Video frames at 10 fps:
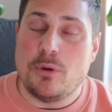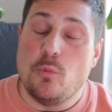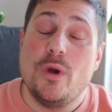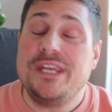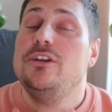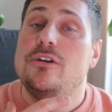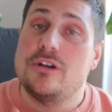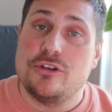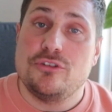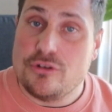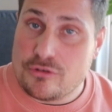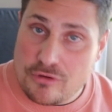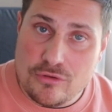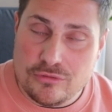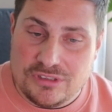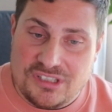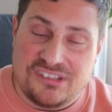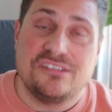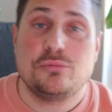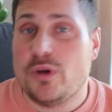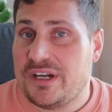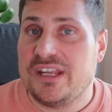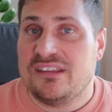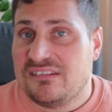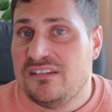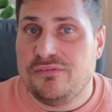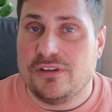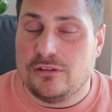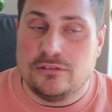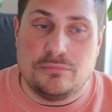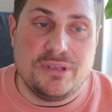But when you're on your own, this is where it gets difficult,